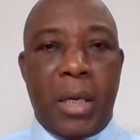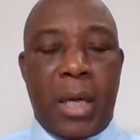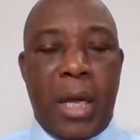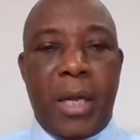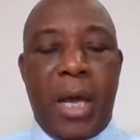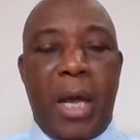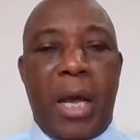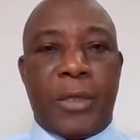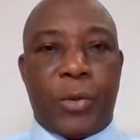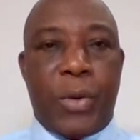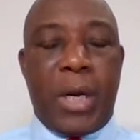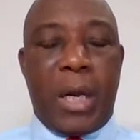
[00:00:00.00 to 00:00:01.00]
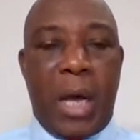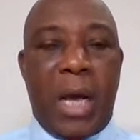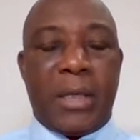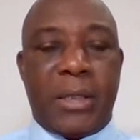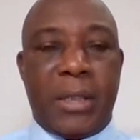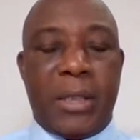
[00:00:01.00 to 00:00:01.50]
Kenya, as well
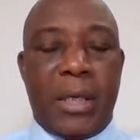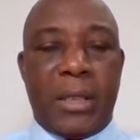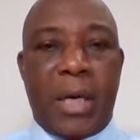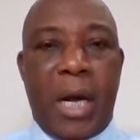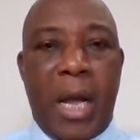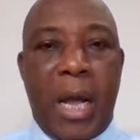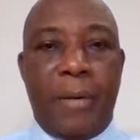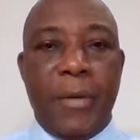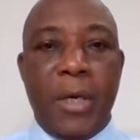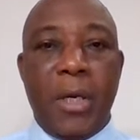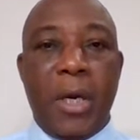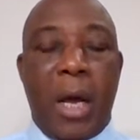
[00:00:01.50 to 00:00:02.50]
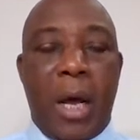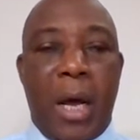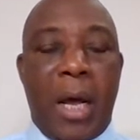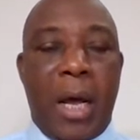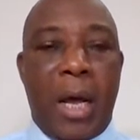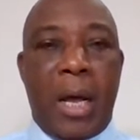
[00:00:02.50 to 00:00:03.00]
as in the entire
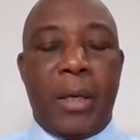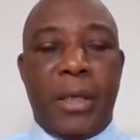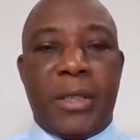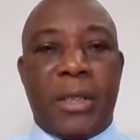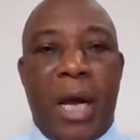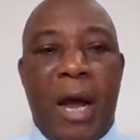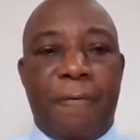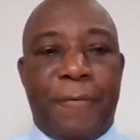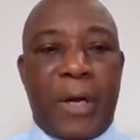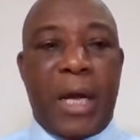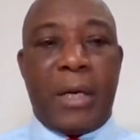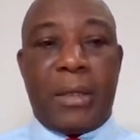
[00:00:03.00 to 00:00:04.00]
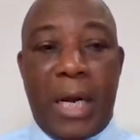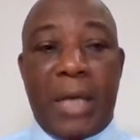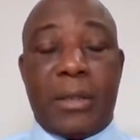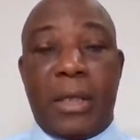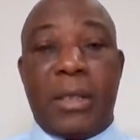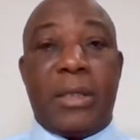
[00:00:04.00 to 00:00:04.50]
East Africa.
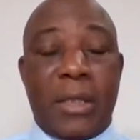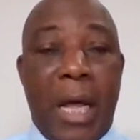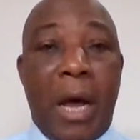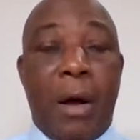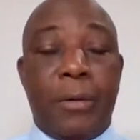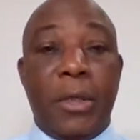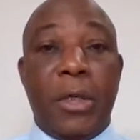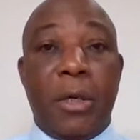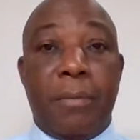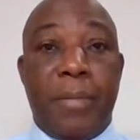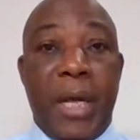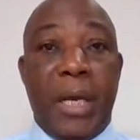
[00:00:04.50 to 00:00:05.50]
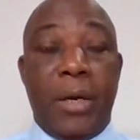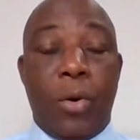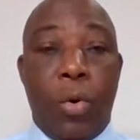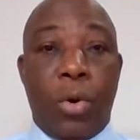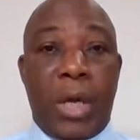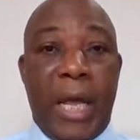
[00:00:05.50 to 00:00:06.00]
That has now been
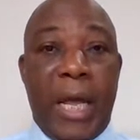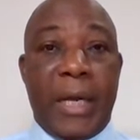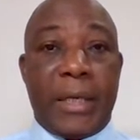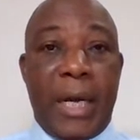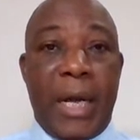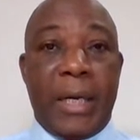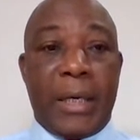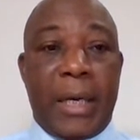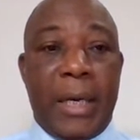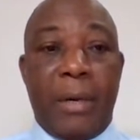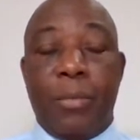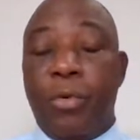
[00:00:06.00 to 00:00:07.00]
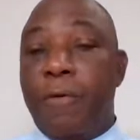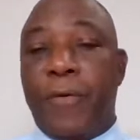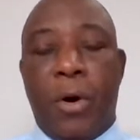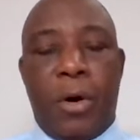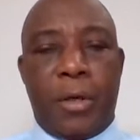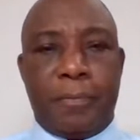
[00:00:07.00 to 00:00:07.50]
okayed and can move
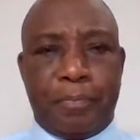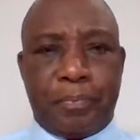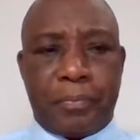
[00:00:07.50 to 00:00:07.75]
on.